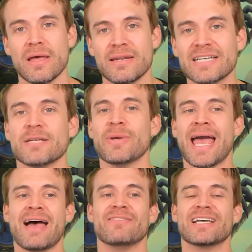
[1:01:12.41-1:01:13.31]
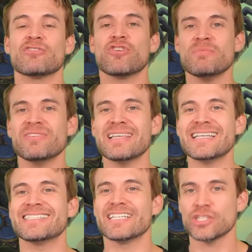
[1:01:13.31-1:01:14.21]
Next up, we have
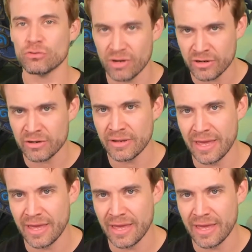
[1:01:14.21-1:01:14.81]
Crimson Sigil Runner,